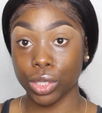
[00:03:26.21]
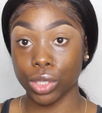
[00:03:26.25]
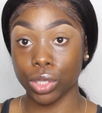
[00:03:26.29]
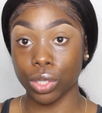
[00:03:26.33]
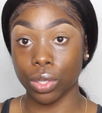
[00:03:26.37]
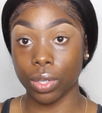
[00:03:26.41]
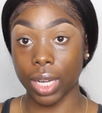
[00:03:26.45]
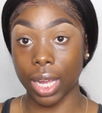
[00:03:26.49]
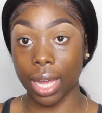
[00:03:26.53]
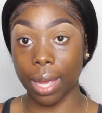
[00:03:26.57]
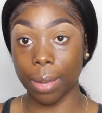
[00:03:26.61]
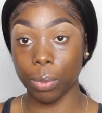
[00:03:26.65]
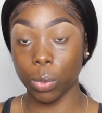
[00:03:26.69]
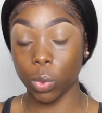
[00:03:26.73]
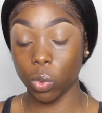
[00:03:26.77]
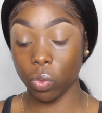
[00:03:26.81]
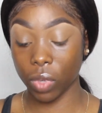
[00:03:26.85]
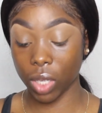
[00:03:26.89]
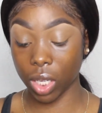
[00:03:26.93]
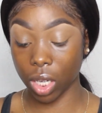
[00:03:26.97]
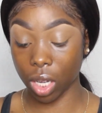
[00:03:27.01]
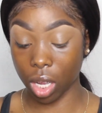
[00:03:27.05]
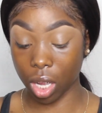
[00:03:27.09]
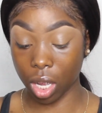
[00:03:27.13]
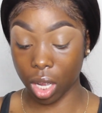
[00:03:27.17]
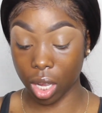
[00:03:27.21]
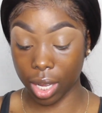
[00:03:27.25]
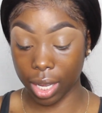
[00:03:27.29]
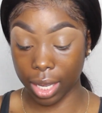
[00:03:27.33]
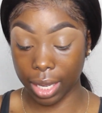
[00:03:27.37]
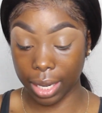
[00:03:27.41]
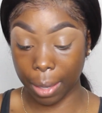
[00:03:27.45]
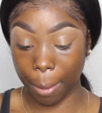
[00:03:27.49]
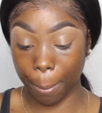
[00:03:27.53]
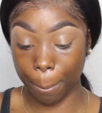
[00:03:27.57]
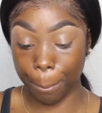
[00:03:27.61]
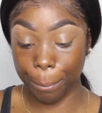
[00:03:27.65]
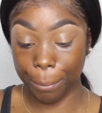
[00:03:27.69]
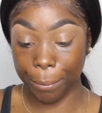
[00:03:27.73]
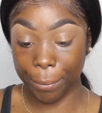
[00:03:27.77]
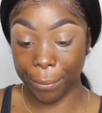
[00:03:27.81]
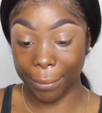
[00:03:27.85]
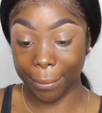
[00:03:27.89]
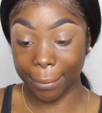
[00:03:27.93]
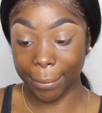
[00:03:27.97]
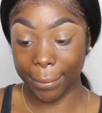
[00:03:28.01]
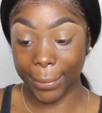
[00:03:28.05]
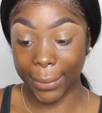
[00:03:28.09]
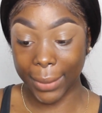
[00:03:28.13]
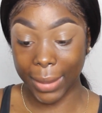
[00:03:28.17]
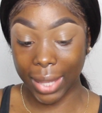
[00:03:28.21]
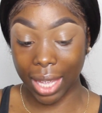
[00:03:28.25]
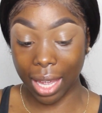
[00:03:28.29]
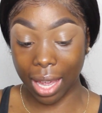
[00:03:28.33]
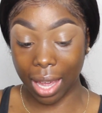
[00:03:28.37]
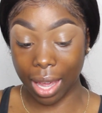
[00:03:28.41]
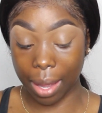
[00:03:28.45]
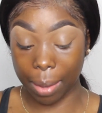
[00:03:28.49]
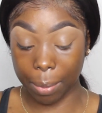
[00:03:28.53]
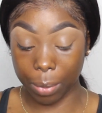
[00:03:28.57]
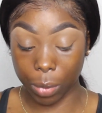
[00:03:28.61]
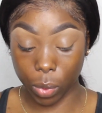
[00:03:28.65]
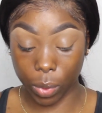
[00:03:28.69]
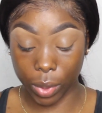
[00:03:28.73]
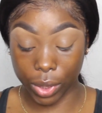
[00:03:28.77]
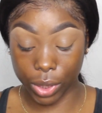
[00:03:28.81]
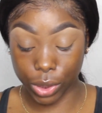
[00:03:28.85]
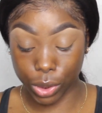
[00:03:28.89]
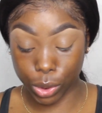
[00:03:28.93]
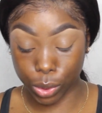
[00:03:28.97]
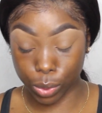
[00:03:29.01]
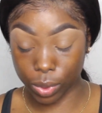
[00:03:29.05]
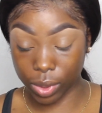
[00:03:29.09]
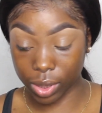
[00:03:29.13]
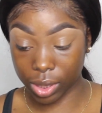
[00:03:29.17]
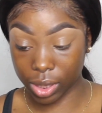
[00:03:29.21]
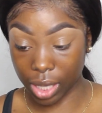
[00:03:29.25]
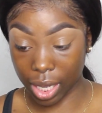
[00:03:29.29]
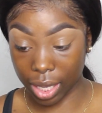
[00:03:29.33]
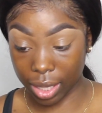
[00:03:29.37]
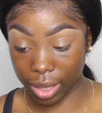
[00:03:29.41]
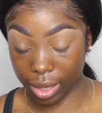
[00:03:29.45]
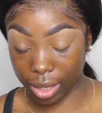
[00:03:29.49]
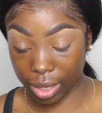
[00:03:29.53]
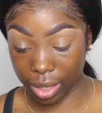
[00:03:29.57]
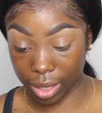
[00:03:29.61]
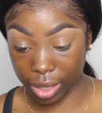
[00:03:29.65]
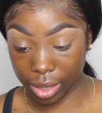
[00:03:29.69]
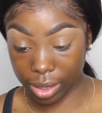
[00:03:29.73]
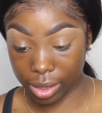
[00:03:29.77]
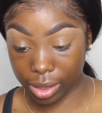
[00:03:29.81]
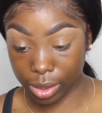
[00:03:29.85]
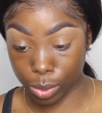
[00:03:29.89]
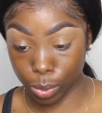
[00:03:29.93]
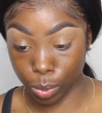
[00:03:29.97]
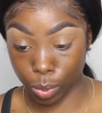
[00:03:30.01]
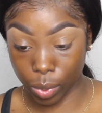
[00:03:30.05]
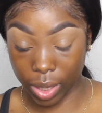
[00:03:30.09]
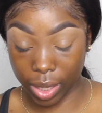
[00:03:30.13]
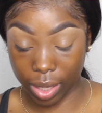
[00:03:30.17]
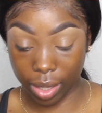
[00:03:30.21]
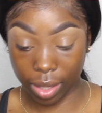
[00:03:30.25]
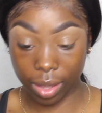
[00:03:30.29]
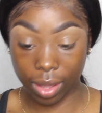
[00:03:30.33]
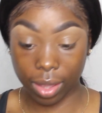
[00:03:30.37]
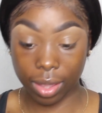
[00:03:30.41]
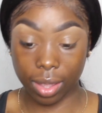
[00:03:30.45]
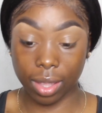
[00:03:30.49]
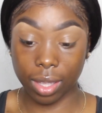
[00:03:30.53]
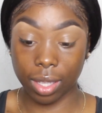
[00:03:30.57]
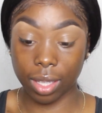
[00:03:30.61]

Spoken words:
So now moving on, I'm going to set this with